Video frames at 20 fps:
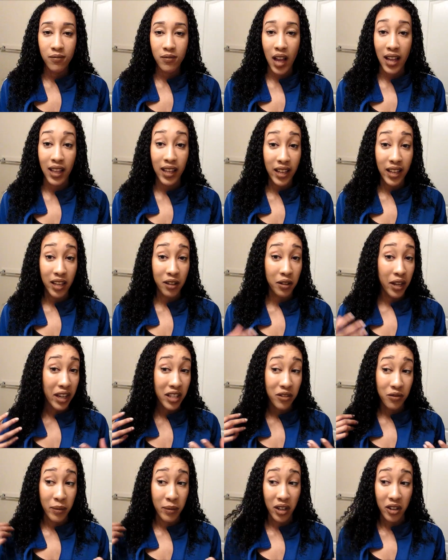I like it, I
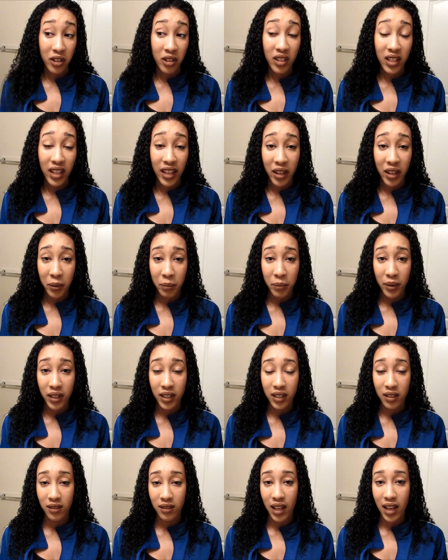guess, for my curly hair,
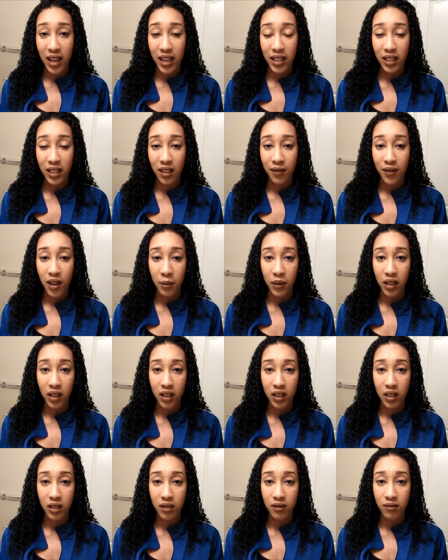but not if I'm
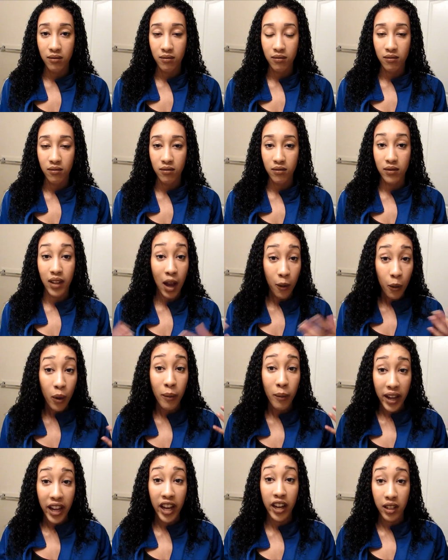gonna, not wear
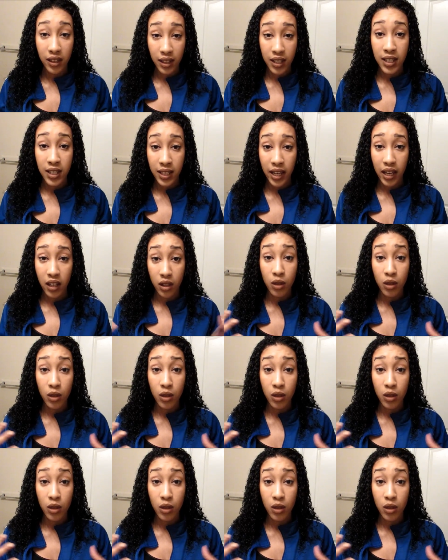my hair in this state.